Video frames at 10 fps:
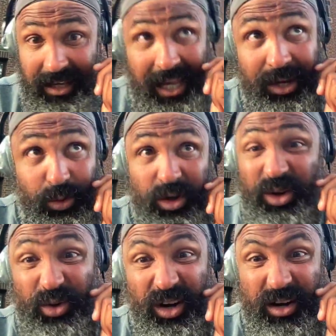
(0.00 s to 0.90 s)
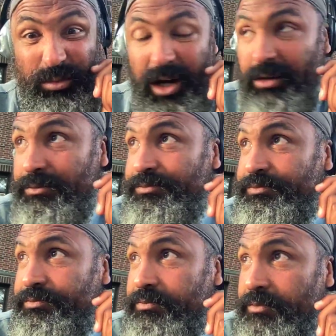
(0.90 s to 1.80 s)
And who do you talk about?
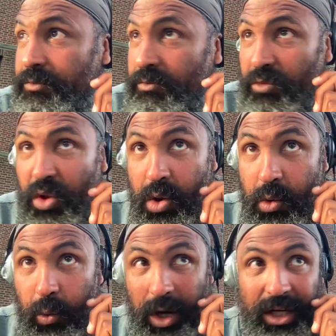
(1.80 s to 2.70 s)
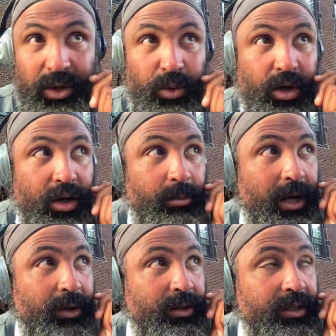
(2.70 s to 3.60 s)
What do you talk
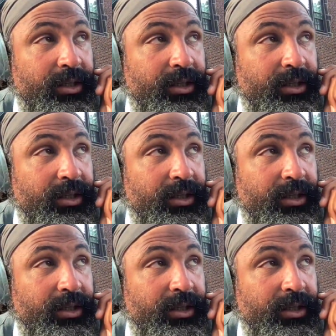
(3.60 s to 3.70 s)
about?